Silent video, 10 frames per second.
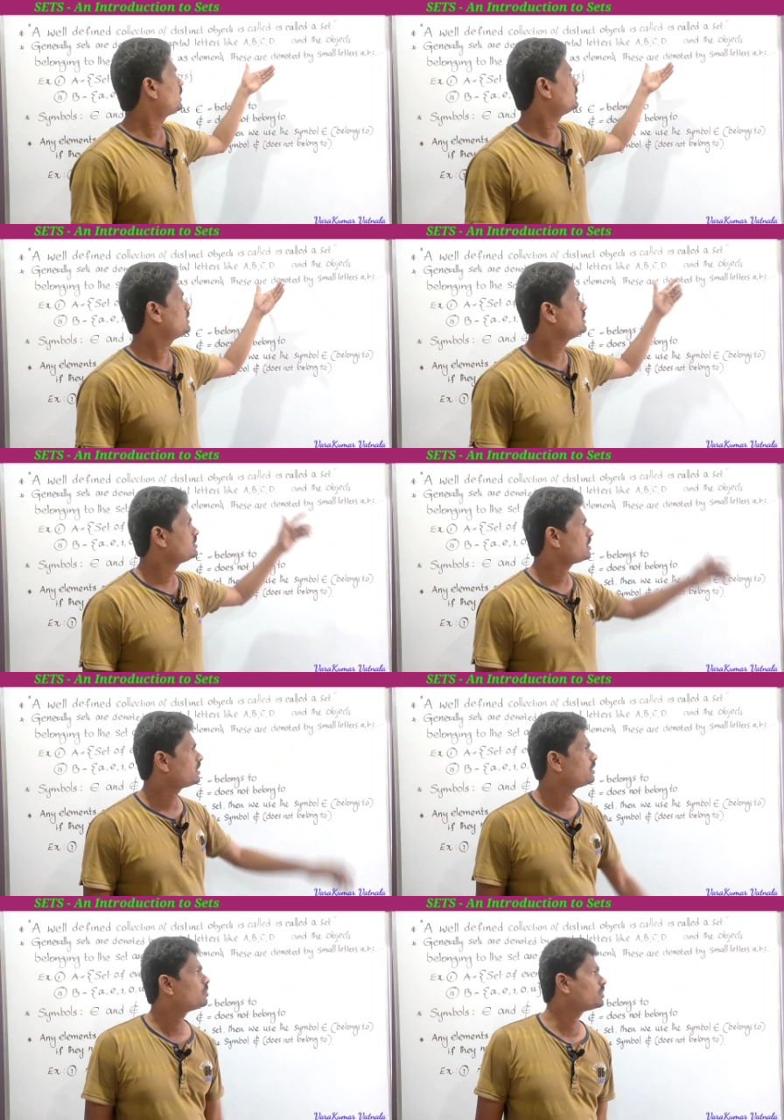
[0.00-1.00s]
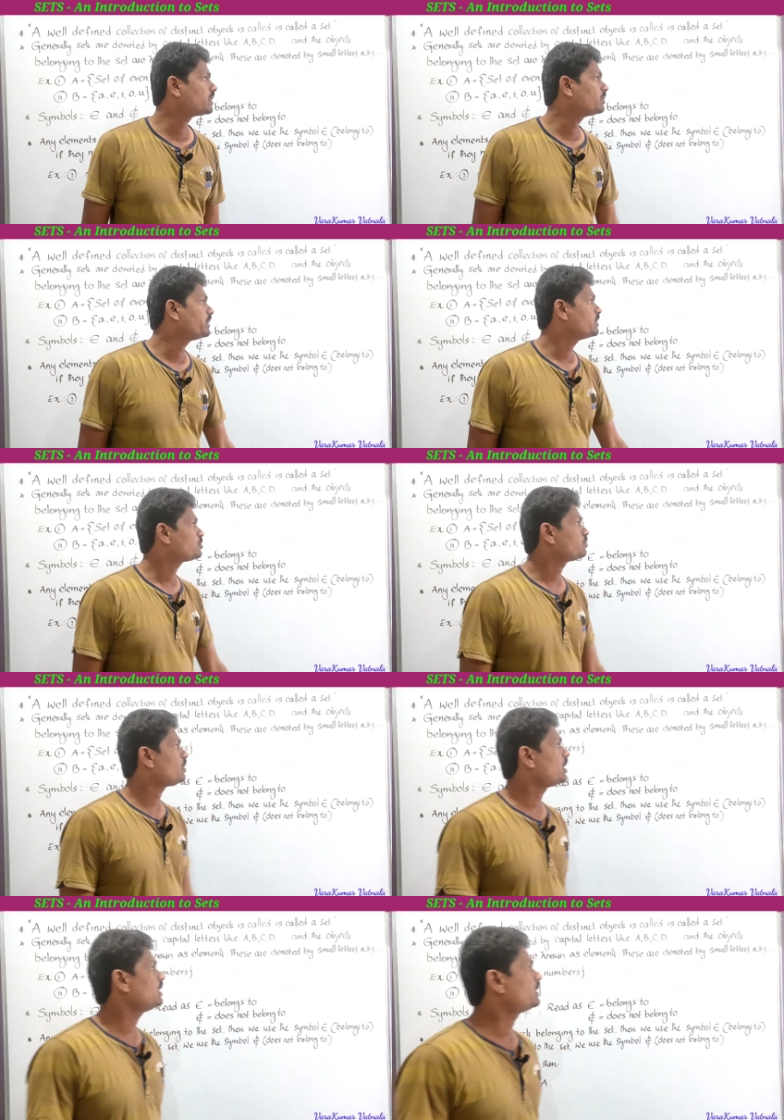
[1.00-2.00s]
Uh, these are denoted by
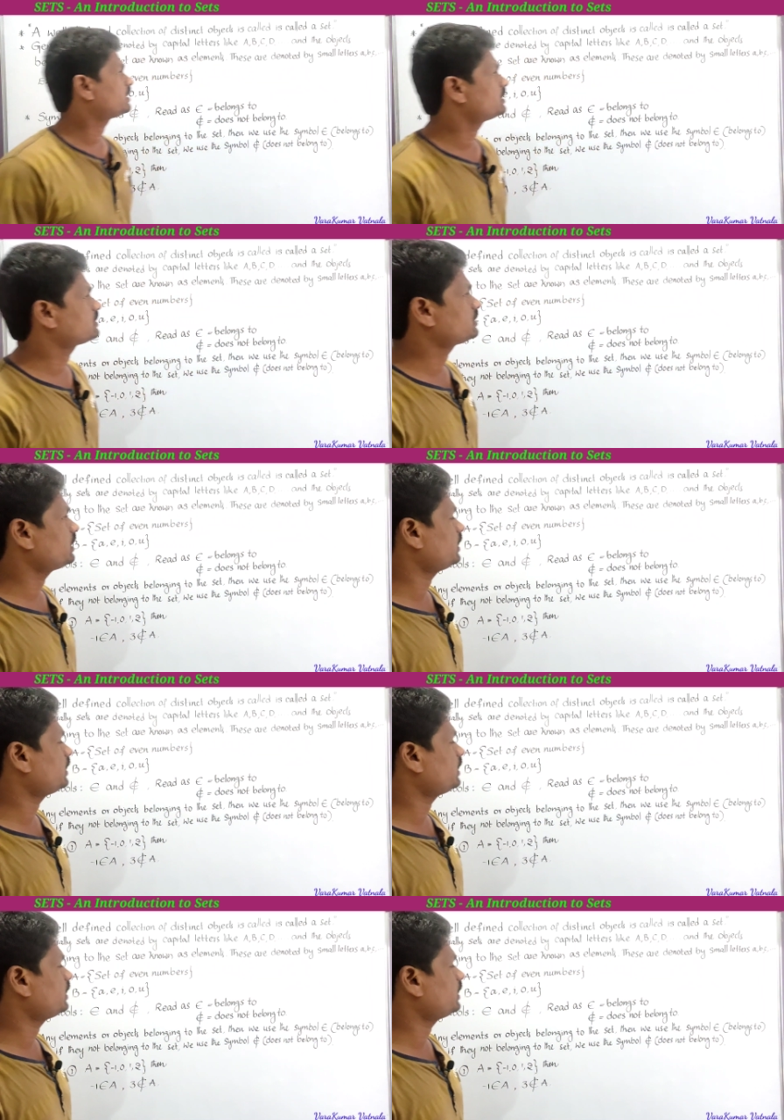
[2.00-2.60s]
small letters